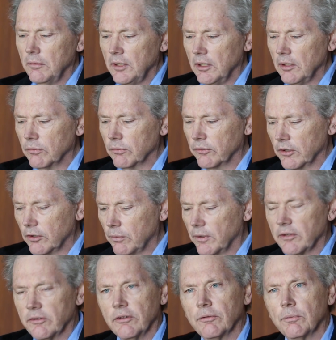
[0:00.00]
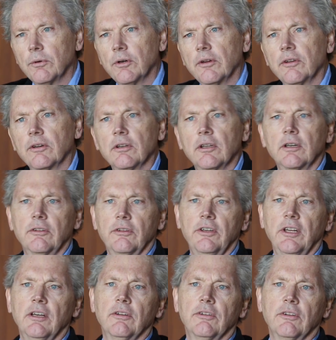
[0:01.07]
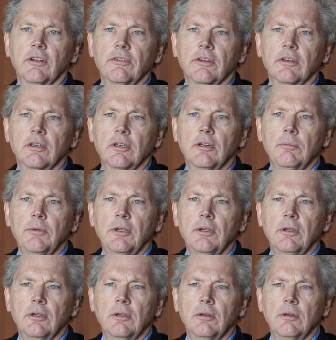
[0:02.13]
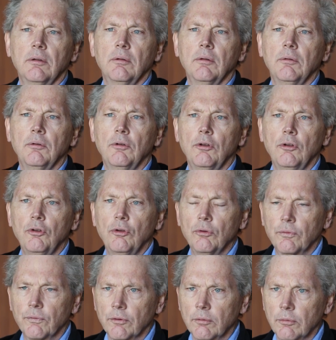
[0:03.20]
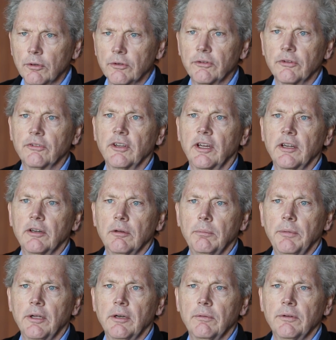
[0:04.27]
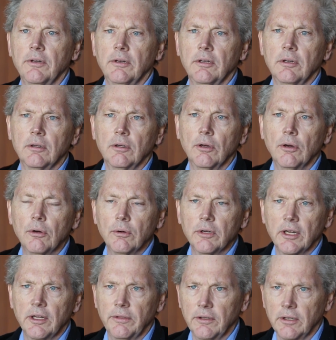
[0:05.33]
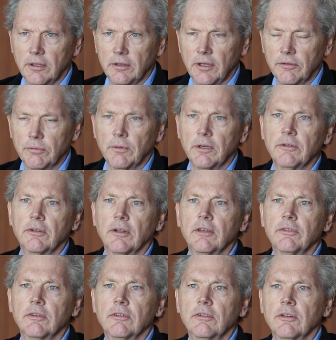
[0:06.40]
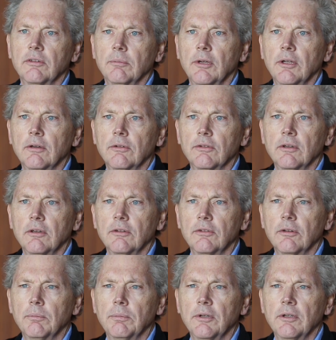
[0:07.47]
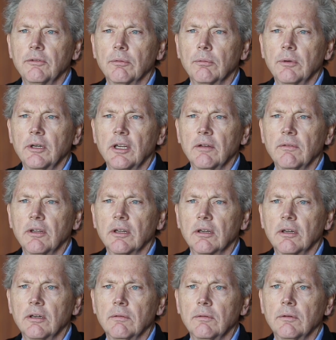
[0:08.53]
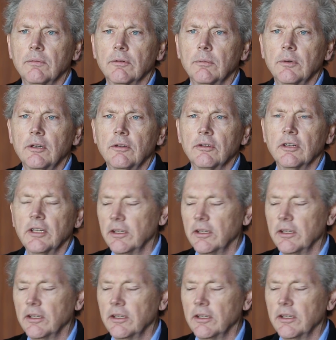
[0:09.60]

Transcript: The interesting question is, where are there large data sets that can be used for more societal benefit than Go? And I think that's why I suggest medicine is the place where we have that kind of information.